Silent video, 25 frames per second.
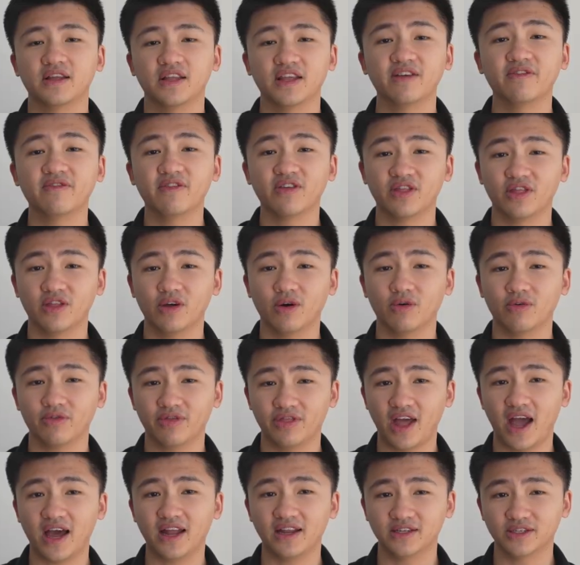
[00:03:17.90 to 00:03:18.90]
even though
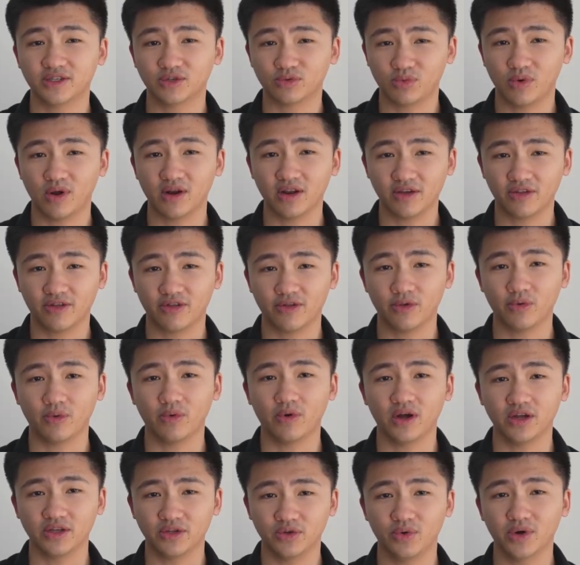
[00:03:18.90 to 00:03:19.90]
that is running
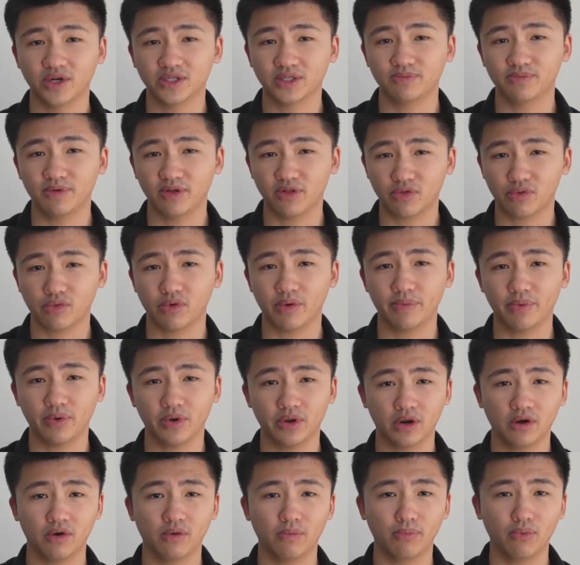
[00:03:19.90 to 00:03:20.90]
through a USB
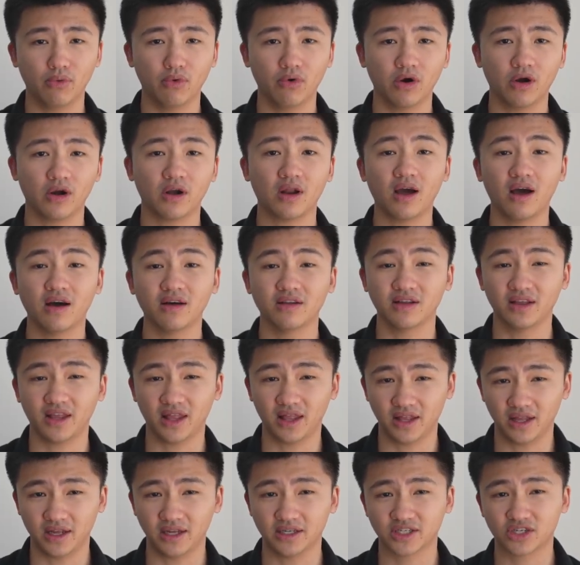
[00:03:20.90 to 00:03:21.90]
3.0 port on an
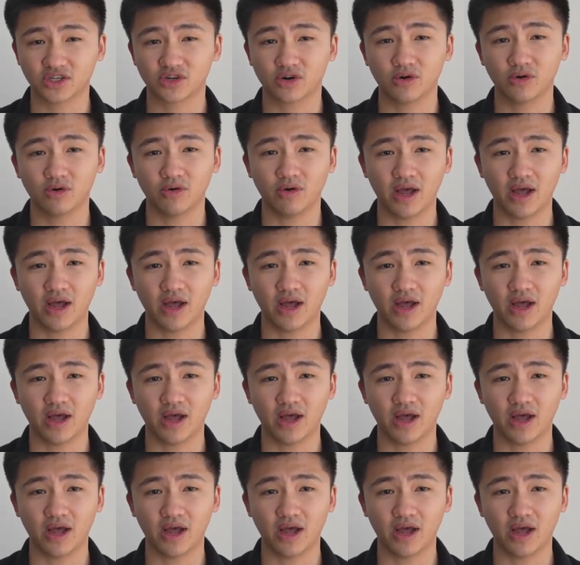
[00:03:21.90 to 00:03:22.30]
external